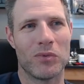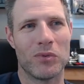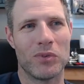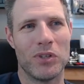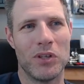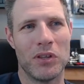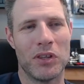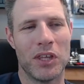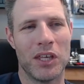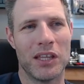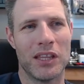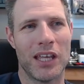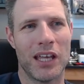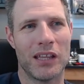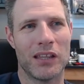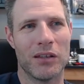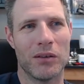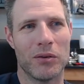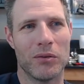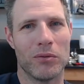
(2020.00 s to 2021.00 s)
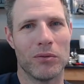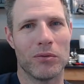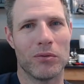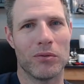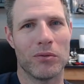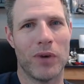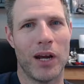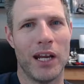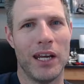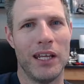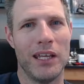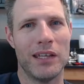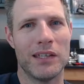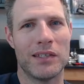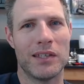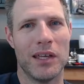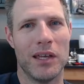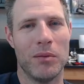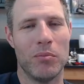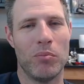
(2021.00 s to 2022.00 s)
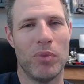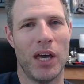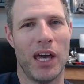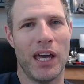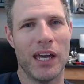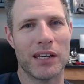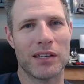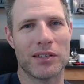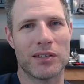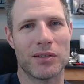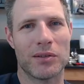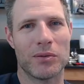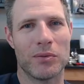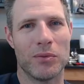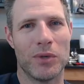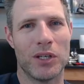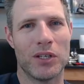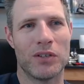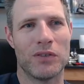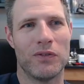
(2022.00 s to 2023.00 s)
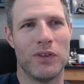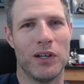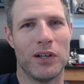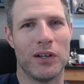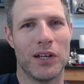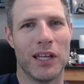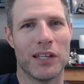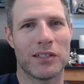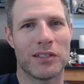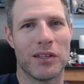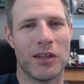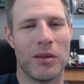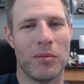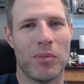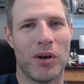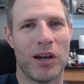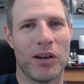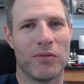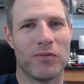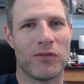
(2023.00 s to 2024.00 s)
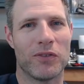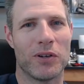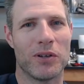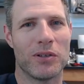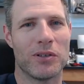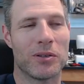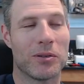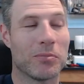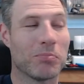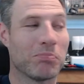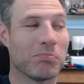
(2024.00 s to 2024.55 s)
do you think that the radius impacts which sphere gets to the bottom first?